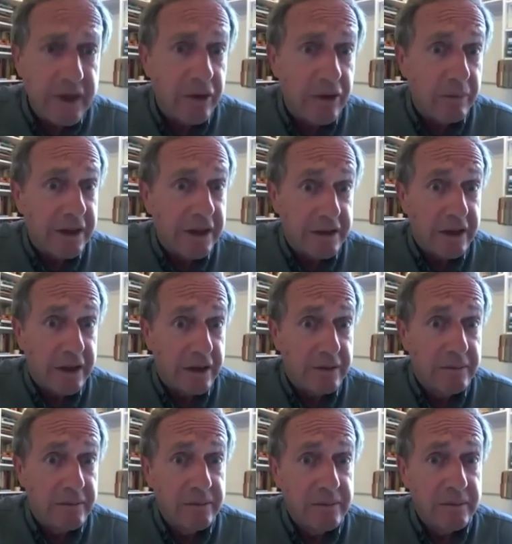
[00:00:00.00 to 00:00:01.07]
Mexico,
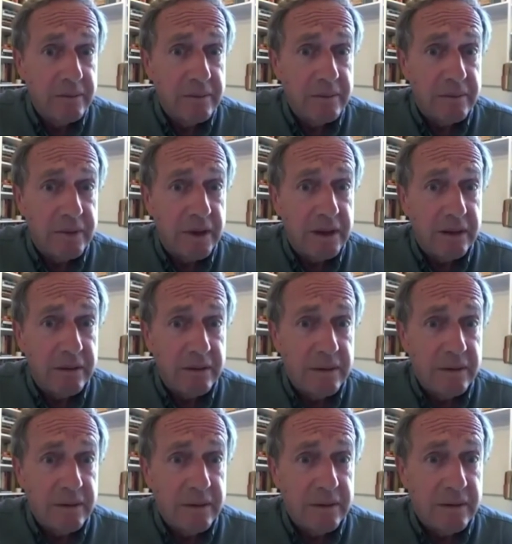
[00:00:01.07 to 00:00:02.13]
right?
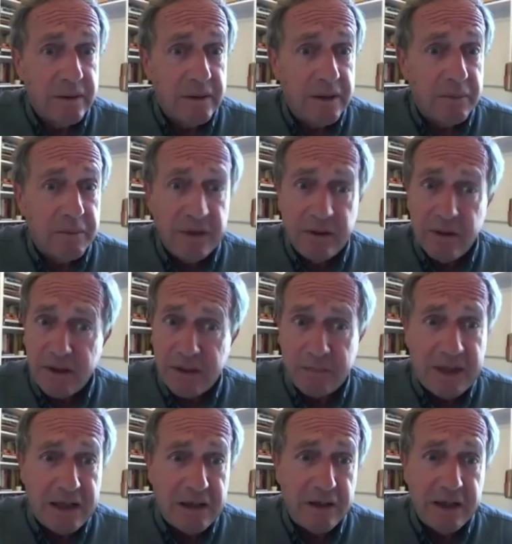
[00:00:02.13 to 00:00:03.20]
The imperialist
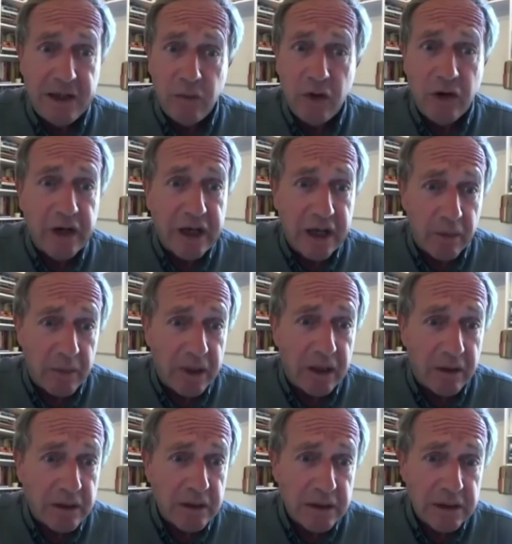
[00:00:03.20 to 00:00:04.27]
power they're worrying
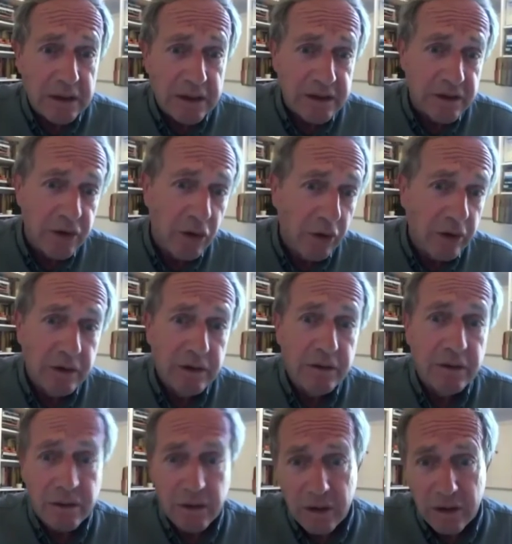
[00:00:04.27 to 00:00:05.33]
about is not
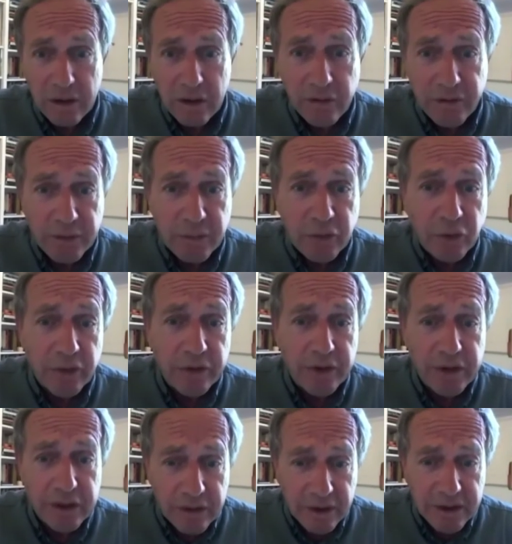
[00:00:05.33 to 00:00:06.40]
over the border in
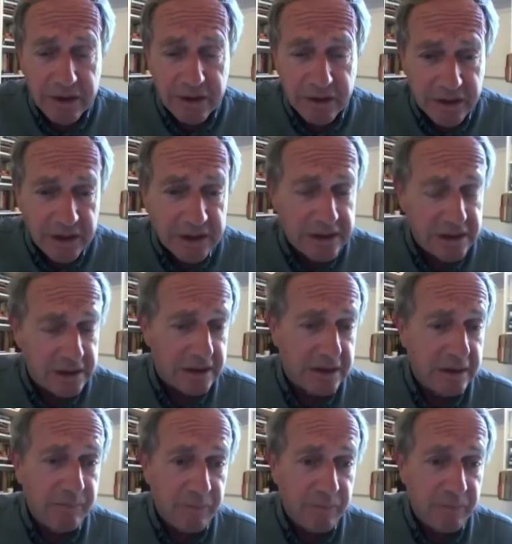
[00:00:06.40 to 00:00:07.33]
the United States.